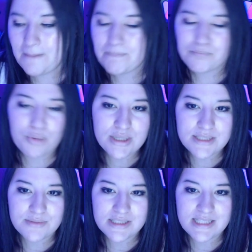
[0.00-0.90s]

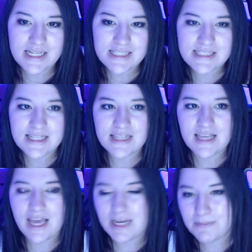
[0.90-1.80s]
poison resist,
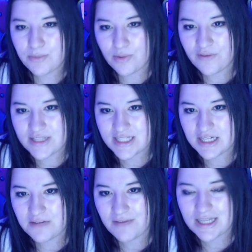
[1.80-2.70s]
the enemy we're facing in
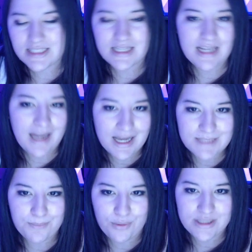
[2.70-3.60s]
an event has
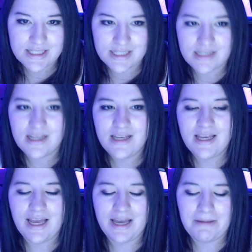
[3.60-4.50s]
poison
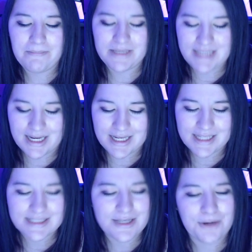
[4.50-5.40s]
attacking.
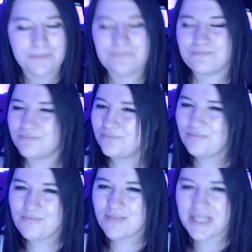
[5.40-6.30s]
So
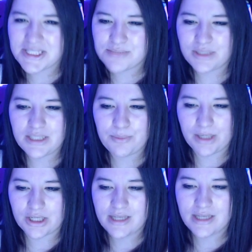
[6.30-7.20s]
it's really
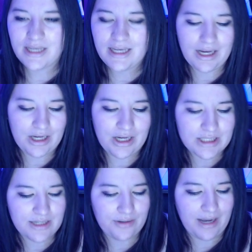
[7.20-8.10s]
weird.
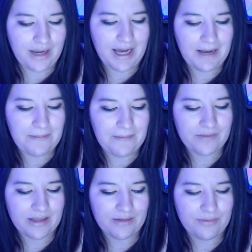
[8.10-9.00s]
Also,
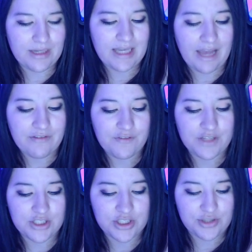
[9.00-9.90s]
we have a
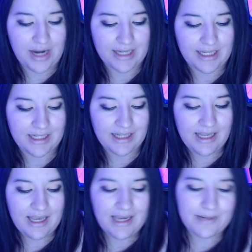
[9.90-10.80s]
future dragon,
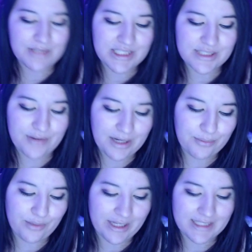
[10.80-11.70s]
which is great
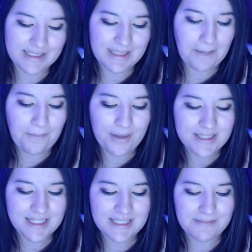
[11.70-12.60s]
winds,
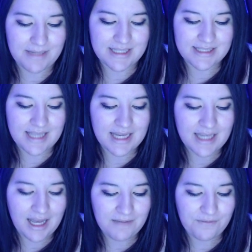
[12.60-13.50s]
poisonous mist,
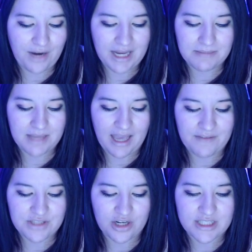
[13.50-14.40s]
come from the
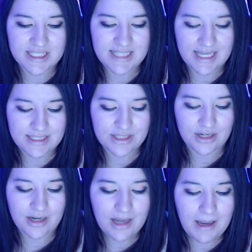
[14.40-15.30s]
Avatar
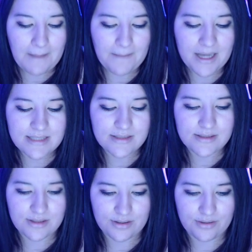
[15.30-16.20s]
disaster.
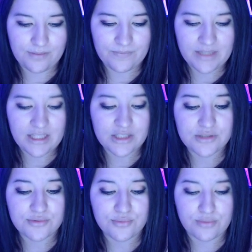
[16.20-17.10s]
Pazuzu. He
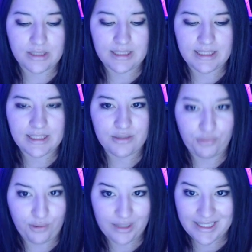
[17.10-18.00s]
looks really
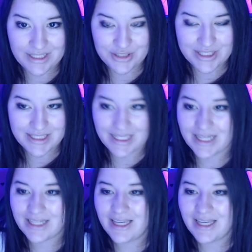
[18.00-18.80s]
cool and interesting.